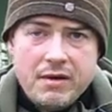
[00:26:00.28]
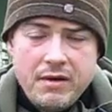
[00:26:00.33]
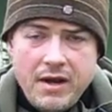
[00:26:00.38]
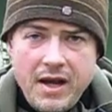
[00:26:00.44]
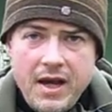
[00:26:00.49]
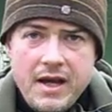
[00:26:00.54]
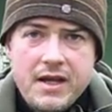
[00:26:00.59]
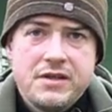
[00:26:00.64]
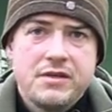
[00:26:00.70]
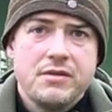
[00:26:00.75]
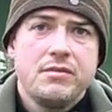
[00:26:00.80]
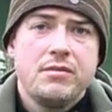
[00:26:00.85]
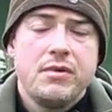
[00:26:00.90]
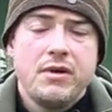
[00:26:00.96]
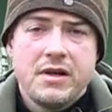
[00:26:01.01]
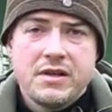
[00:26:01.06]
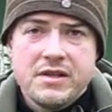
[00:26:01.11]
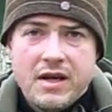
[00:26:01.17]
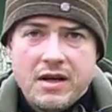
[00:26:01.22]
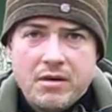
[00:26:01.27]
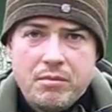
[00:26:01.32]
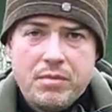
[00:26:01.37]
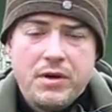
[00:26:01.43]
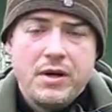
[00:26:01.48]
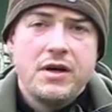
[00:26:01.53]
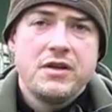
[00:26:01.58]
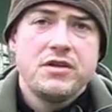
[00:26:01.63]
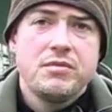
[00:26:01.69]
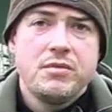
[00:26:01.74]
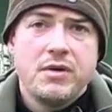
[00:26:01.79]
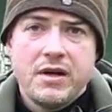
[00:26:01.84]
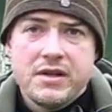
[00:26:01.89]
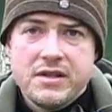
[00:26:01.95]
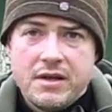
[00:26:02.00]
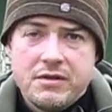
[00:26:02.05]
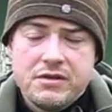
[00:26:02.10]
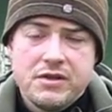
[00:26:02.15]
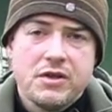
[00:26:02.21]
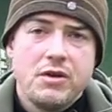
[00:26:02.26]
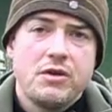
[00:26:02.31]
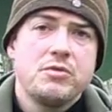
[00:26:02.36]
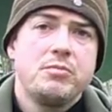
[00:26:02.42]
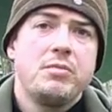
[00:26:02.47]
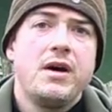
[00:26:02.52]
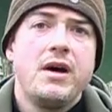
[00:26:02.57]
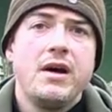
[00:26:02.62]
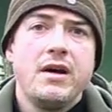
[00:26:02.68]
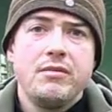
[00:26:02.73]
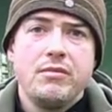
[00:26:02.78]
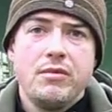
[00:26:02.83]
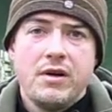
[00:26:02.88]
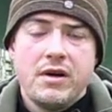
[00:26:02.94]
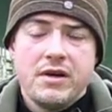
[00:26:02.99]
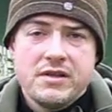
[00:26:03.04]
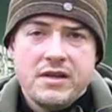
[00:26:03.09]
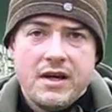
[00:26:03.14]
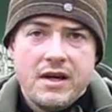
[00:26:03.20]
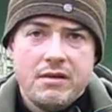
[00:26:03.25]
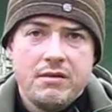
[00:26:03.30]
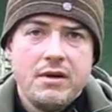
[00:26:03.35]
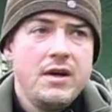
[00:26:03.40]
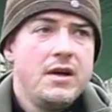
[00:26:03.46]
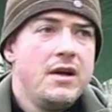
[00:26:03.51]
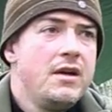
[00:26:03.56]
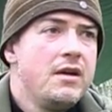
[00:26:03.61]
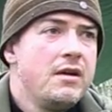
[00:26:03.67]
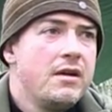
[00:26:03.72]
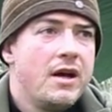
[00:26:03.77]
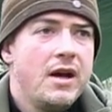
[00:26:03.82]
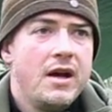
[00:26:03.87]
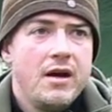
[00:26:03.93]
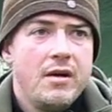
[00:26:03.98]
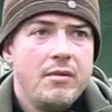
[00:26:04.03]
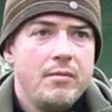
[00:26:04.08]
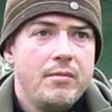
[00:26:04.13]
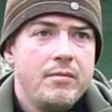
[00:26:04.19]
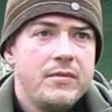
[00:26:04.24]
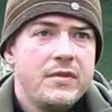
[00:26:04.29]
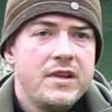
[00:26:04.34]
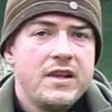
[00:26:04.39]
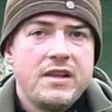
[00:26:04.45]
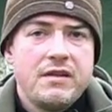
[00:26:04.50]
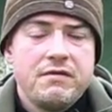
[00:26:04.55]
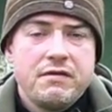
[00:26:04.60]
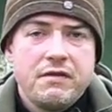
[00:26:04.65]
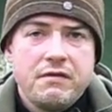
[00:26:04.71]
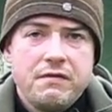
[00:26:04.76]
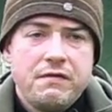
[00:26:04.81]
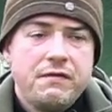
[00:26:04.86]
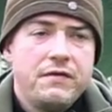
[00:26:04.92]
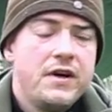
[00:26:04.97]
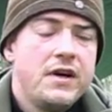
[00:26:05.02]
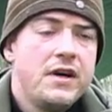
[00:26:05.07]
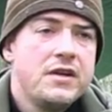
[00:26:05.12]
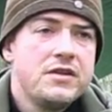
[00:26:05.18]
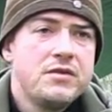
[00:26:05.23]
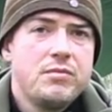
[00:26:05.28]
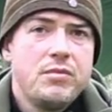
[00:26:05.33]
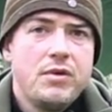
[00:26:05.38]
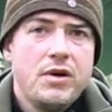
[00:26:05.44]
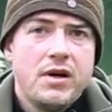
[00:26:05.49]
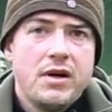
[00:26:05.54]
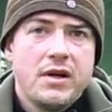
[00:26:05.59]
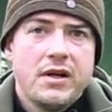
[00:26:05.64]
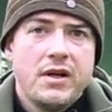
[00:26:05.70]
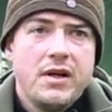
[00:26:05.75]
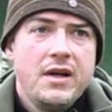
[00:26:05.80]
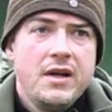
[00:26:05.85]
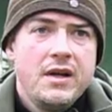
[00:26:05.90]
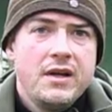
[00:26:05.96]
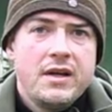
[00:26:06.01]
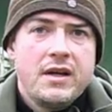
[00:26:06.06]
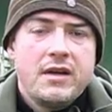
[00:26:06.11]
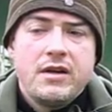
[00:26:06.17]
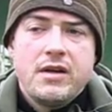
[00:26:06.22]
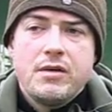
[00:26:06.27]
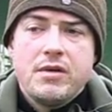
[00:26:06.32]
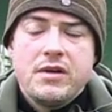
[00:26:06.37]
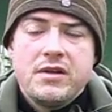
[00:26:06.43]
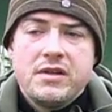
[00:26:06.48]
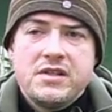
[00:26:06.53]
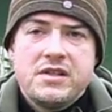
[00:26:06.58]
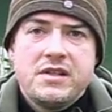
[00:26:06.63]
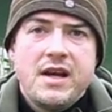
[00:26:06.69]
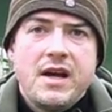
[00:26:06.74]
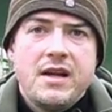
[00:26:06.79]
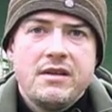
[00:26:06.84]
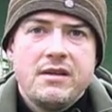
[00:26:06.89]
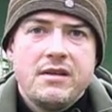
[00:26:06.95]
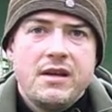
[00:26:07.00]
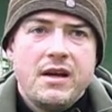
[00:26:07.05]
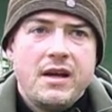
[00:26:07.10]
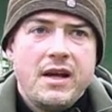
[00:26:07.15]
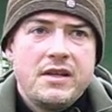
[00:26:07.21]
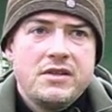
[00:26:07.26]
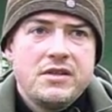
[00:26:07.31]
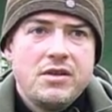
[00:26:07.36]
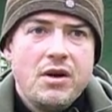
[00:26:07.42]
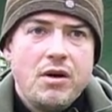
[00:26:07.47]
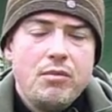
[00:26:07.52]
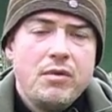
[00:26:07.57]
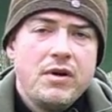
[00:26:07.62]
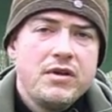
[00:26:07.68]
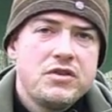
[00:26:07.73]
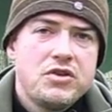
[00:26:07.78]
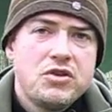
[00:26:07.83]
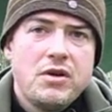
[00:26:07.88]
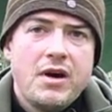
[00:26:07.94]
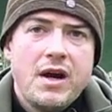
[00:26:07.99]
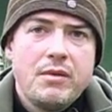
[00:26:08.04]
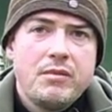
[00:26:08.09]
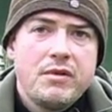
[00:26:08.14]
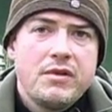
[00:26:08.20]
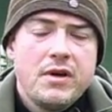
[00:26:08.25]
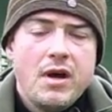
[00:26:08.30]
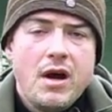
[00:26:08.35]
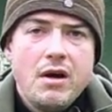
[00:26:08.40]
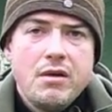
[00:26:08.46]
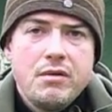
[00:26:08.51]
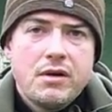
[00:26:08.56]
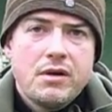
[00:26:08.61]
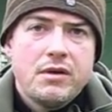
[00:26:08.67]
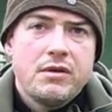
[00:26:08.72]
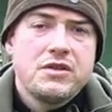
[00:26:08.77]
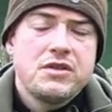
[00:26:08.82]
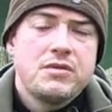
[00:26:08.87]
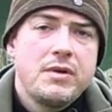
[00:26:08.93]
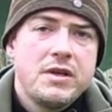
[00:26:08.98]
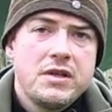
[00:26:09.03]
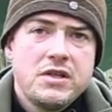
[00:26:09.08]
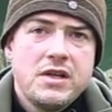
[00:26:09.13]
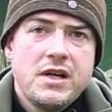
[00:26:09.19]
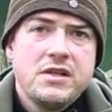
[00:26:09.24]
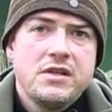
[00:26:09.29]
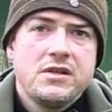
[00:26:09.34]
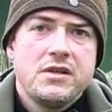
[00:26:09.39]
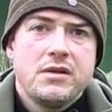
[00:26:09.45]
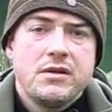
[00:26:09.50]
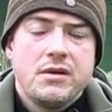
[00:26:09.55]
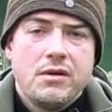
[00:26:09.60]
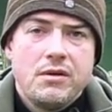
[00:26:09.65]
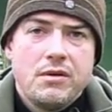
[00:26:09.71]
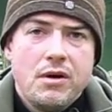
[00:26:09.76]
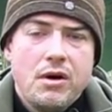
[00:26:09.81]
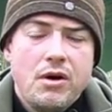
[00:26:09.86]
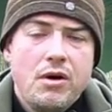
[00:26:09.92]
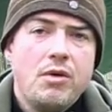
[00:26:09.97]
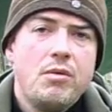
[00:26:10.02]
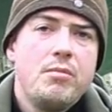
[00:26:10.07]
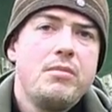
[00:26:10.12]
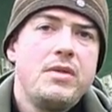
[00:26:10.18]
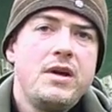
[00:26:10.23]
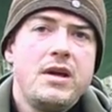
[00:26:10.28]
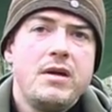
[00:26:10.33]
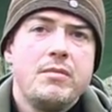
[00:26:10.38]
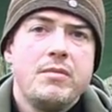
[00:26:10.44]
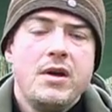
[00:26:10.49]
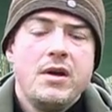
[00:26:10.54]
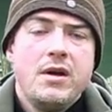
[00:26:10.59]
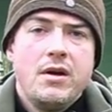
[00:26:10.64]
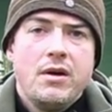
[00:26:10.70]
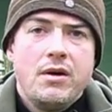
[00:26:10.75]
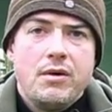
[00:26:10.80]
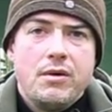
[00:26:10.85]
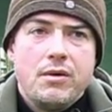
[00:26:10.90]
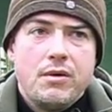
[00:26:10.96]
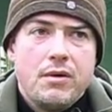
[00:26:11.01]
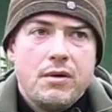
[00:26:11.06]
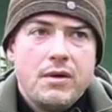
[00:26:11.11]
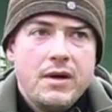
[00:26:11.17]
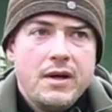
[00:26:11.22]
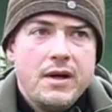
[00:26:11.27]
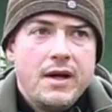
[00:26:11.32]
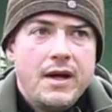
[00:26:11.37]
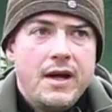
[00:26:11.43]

how hazel works, how birch works, how Scots pine works, how the different firs work. You understand that it's not worth trying with oak or sweet chestnut or hornbeam or